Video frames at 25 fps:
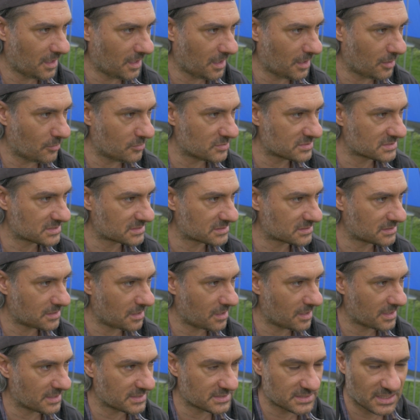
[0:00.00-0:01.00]
I was
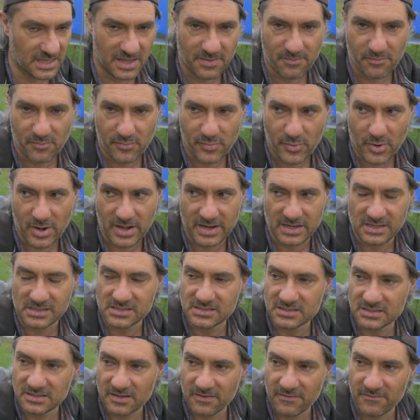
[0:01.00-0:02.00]
starting to
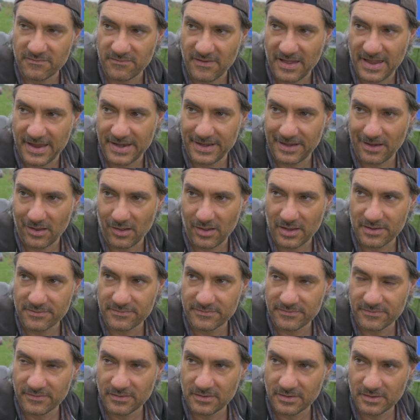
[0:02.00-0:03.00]
embrace van
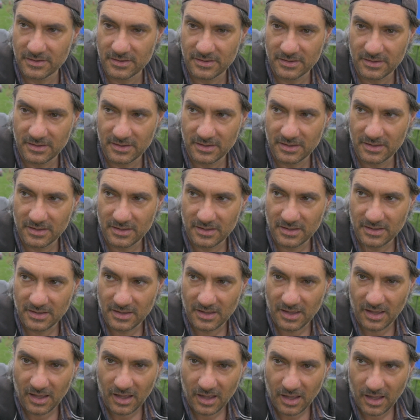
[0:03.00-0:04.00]
life.
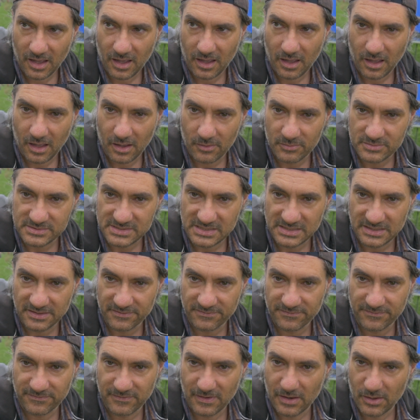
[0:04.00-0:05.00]
I was in the
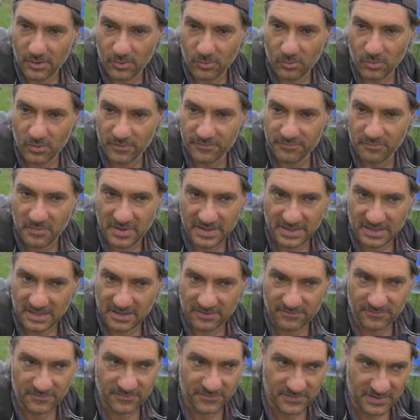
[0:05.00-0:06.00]
flow of
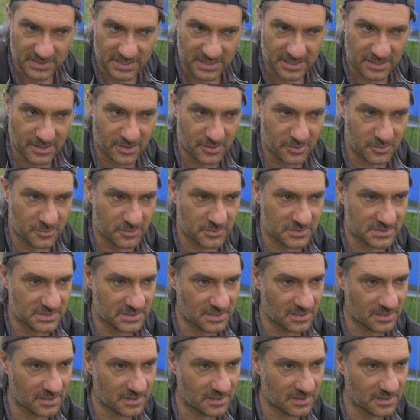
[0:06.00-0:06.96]
making videos,